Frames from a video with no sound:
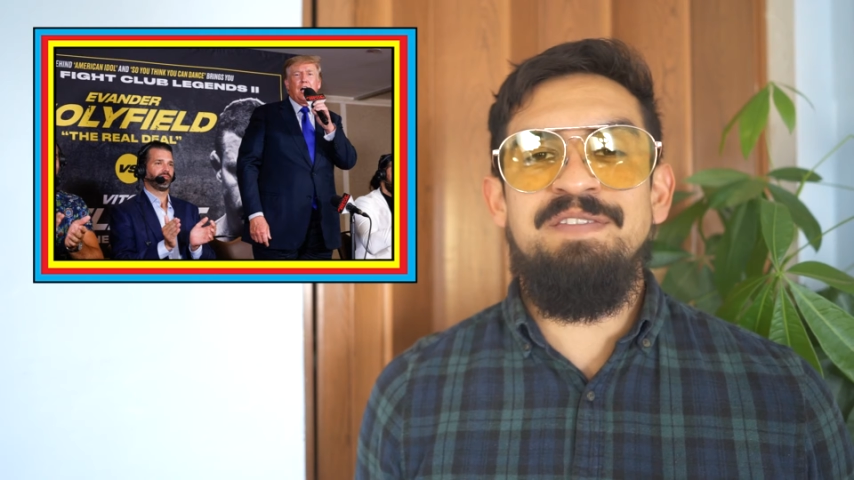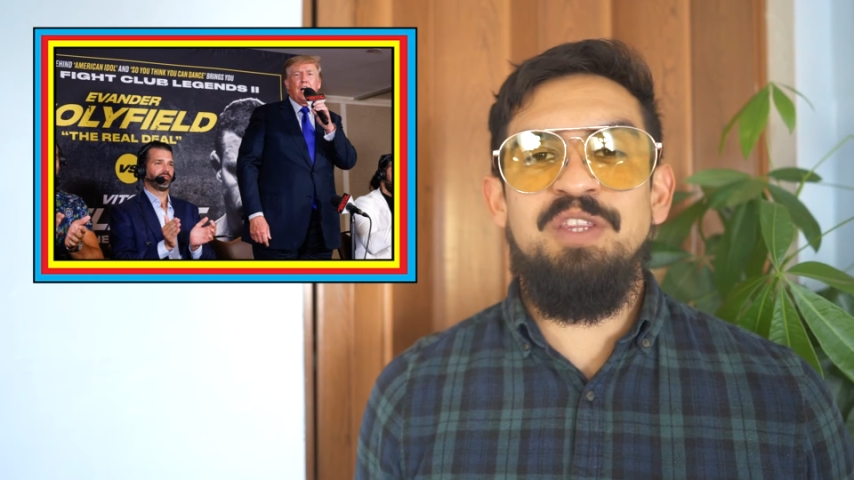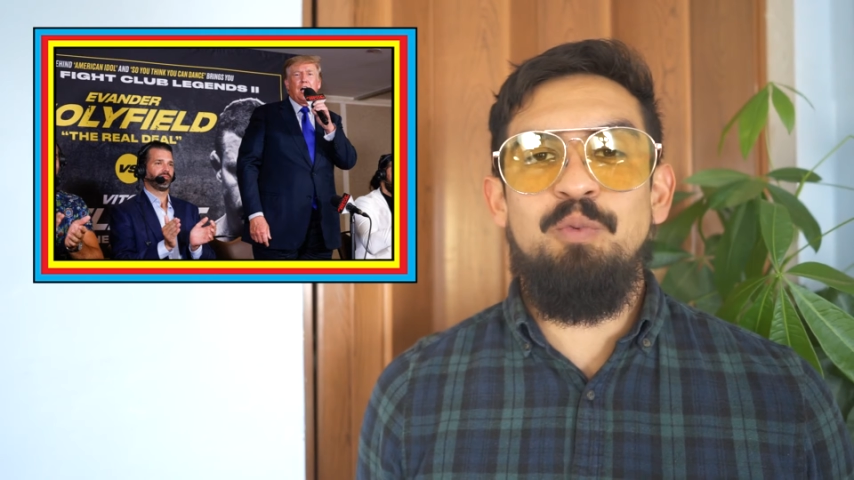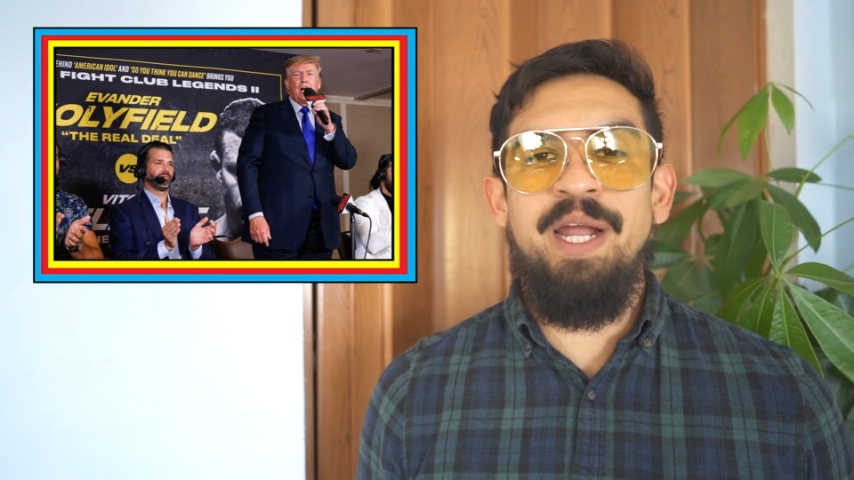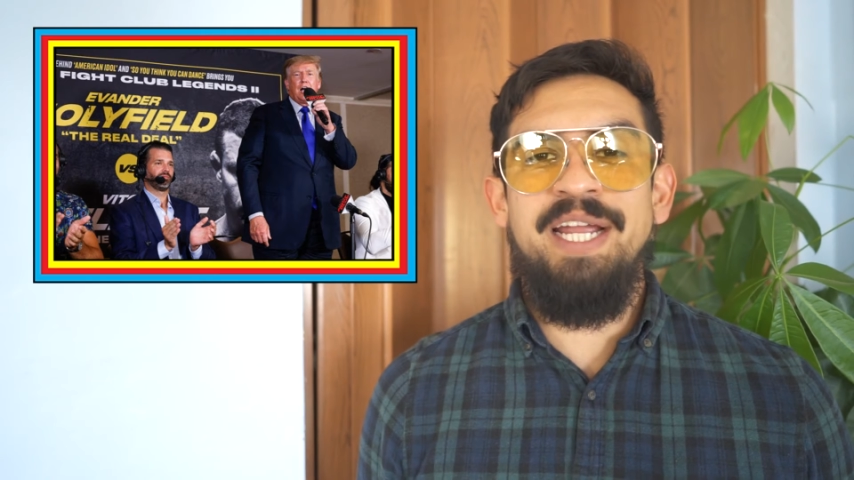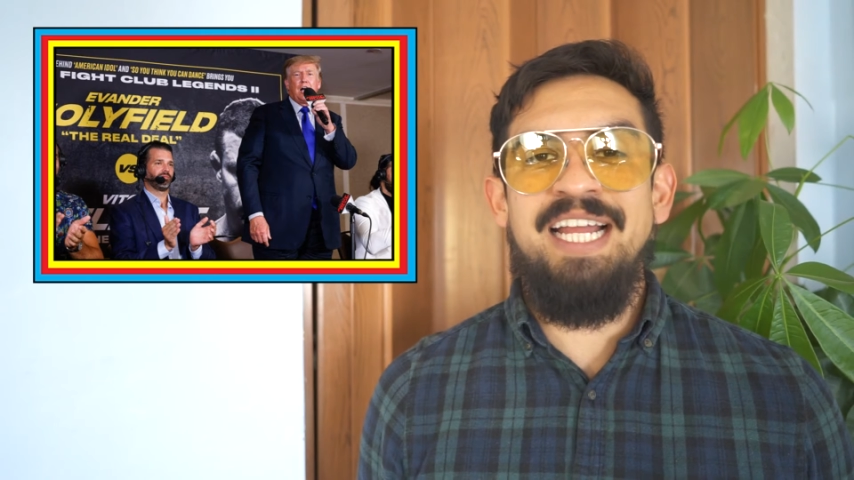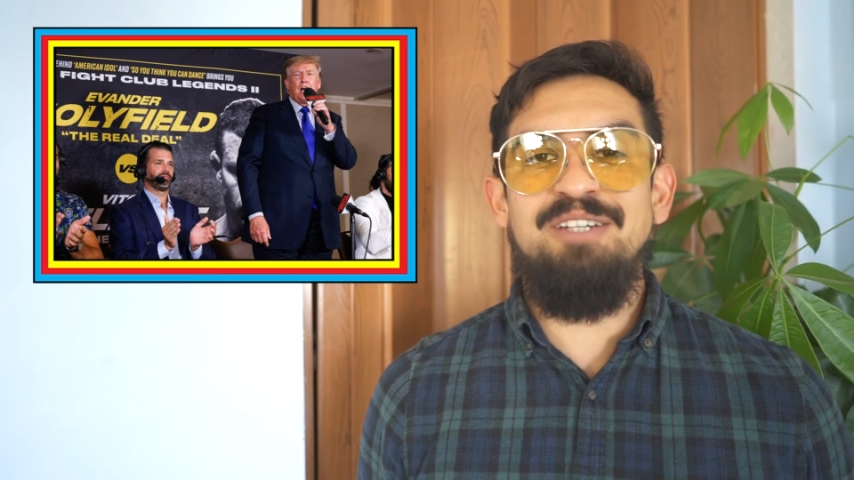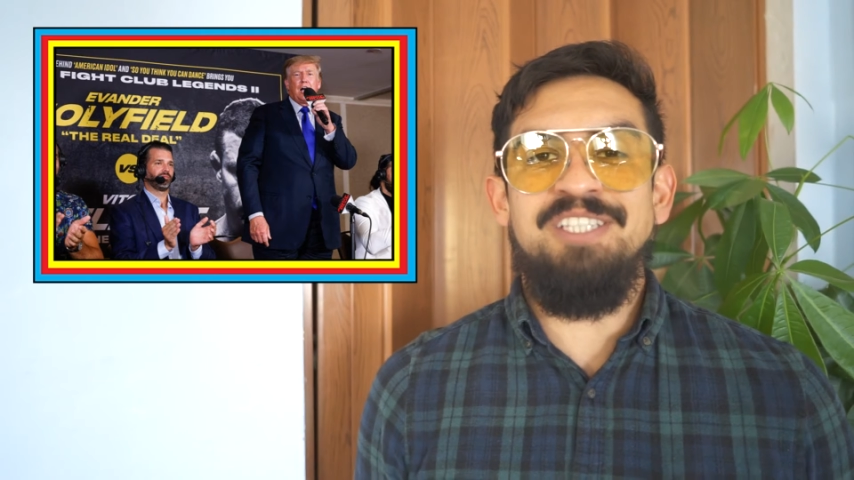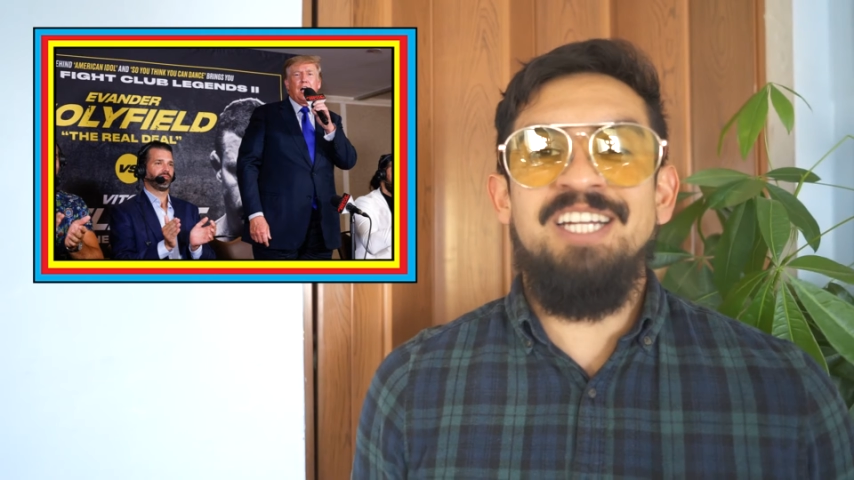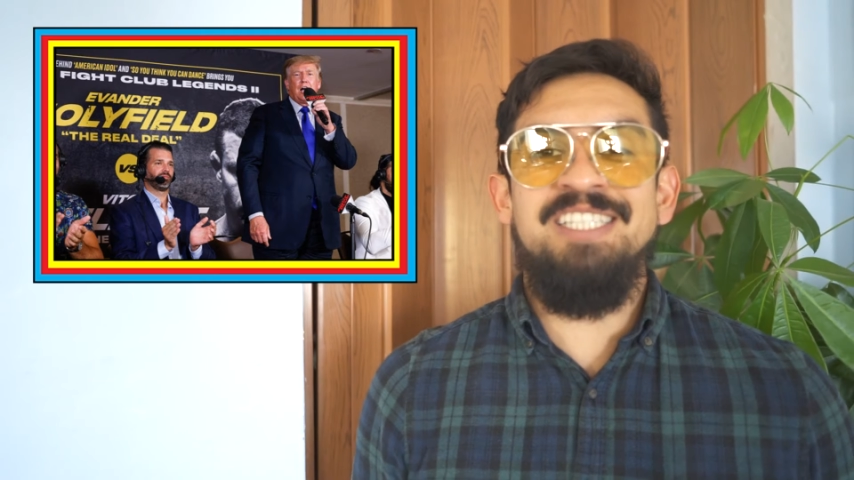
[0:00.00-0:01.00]
in the White
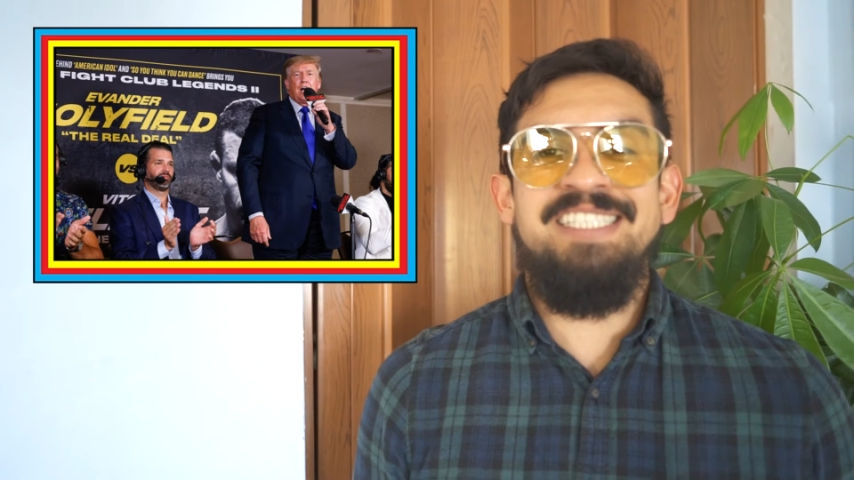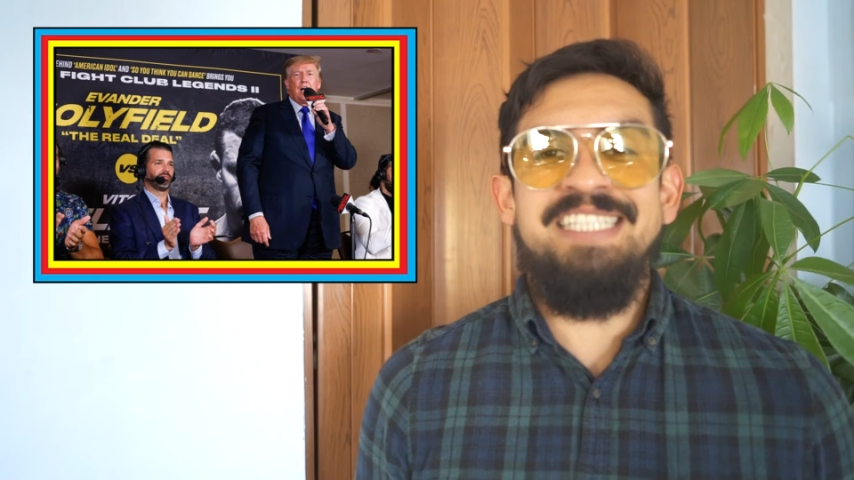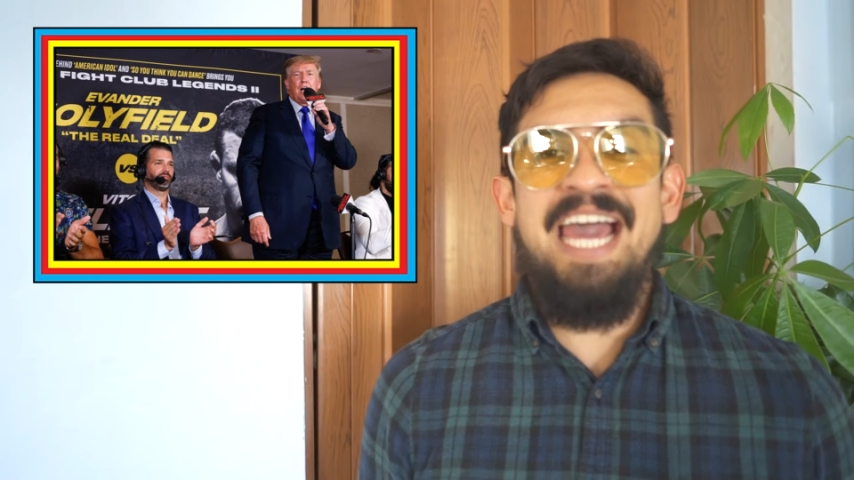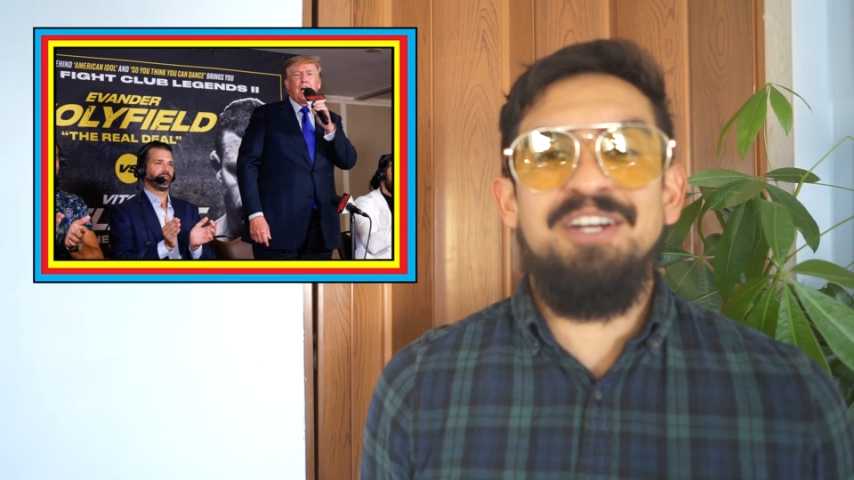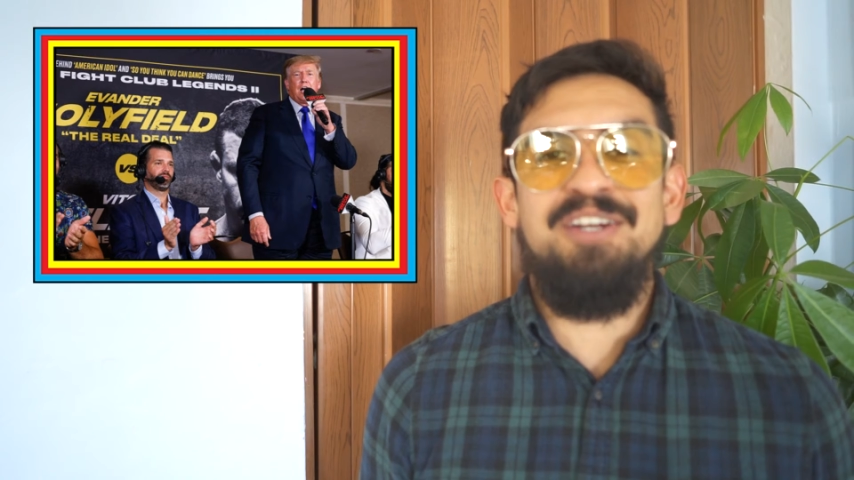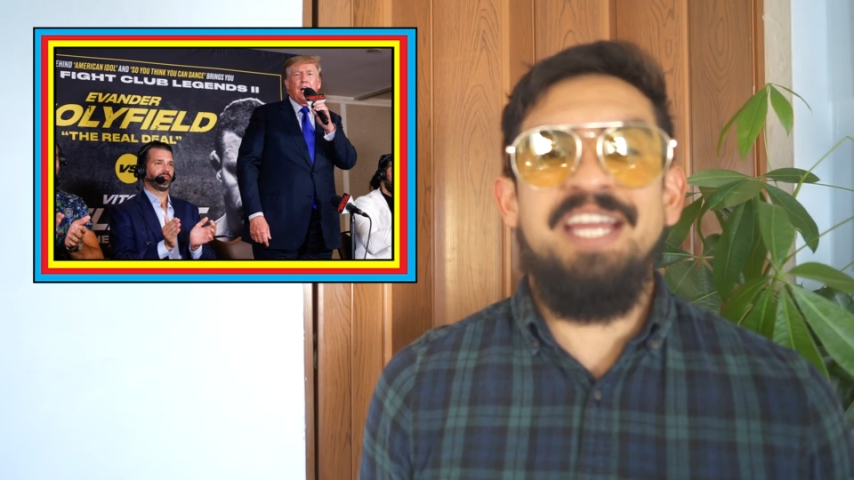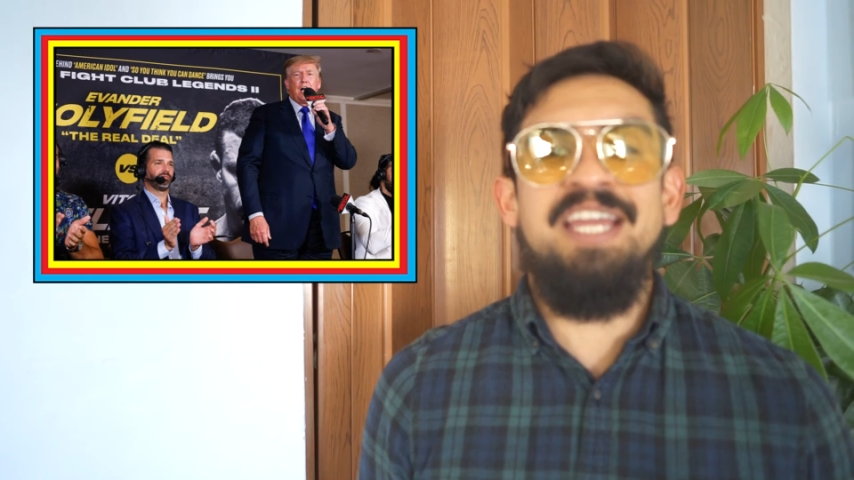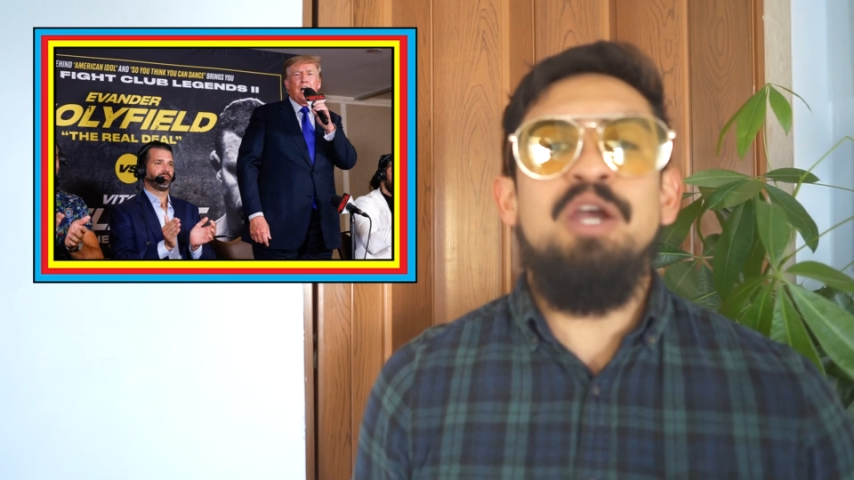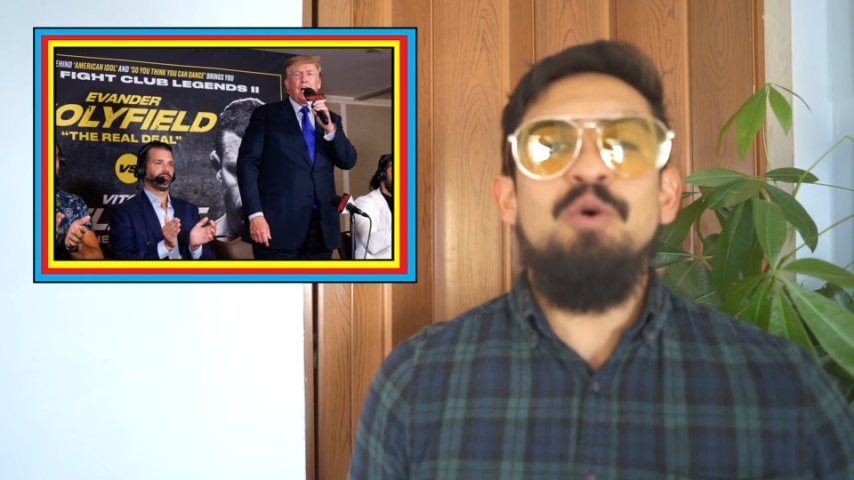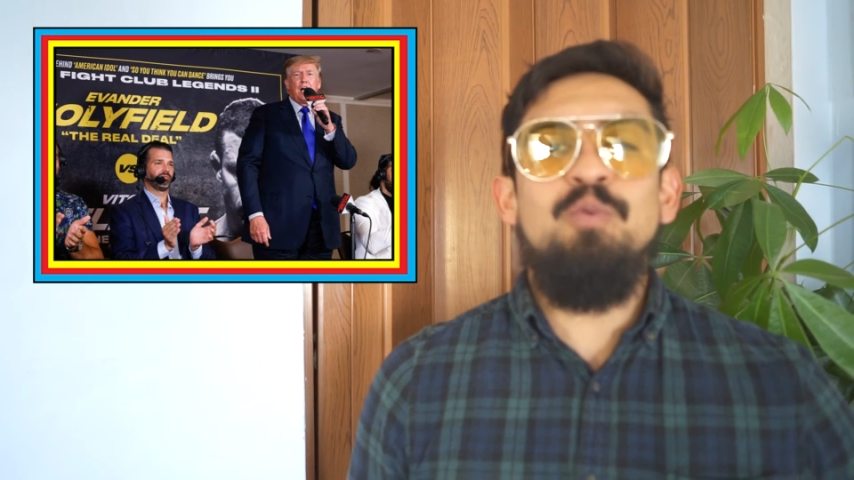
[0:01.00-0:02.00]
House on Saturday,